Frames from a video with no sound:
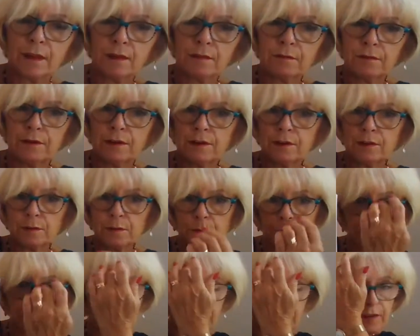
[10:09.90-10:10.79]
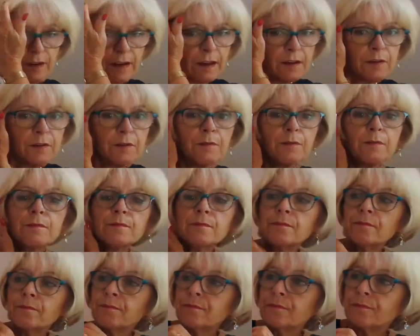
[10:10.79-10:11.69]
And look what we've got now.
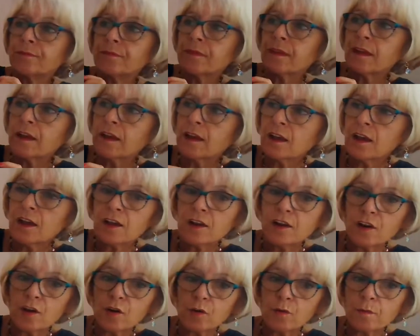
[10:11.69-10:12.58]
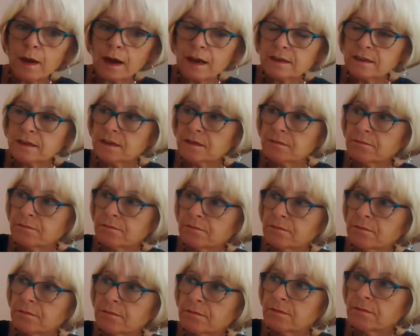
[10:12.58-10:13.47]
No mud,
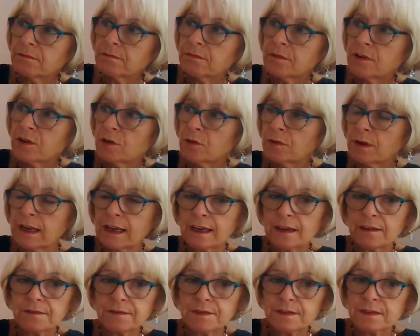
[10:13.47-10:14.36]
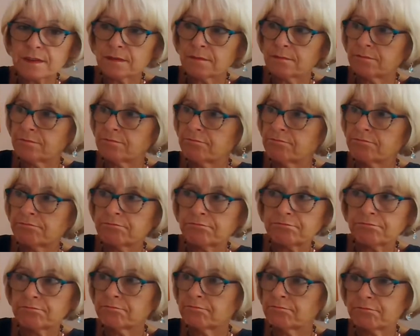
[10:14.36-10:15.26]
no leaves,
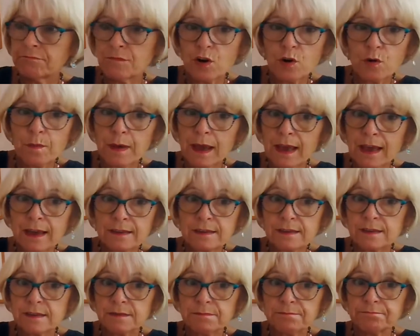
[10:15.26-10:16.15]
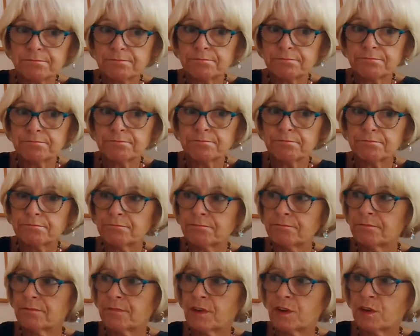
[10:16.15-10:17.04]
no mess,
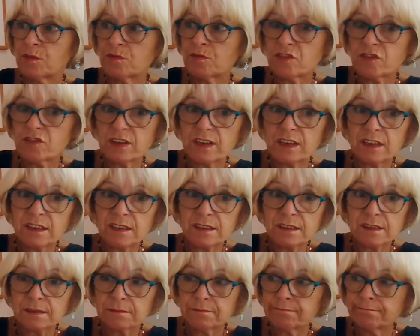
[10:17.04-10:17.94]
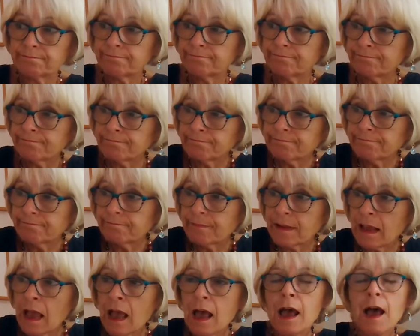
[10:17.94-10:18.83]
no trees.
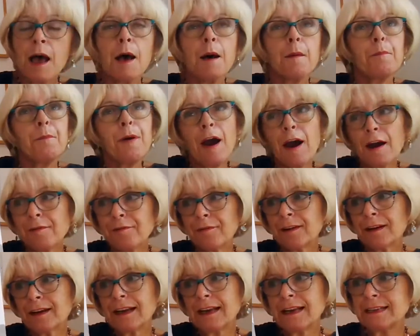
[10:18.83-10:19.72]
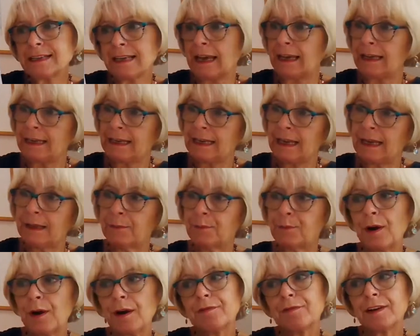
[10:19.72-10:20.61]
Perfectly tidy and
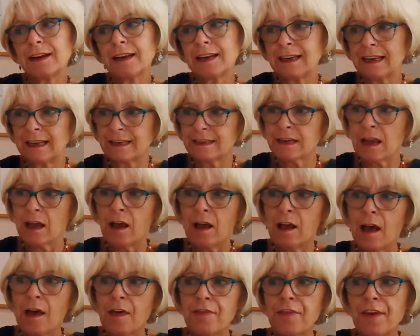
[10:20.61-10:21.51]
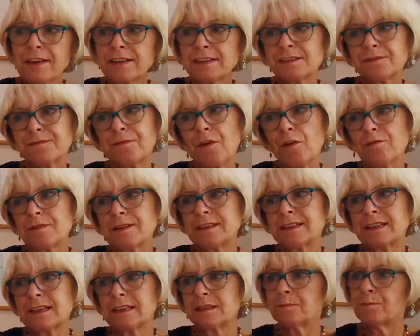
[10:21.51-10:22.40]
perfectly neat. This
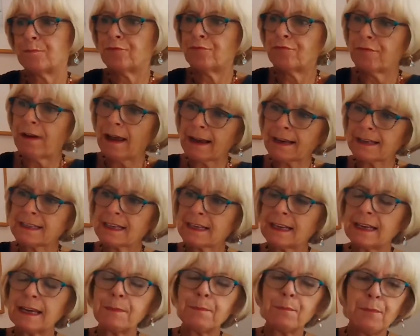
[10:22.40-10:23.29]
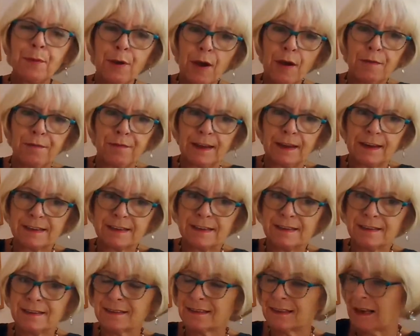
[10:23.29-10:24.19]
forest is practically
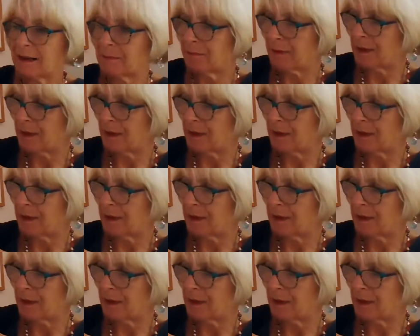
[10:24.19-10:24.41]
perfect, said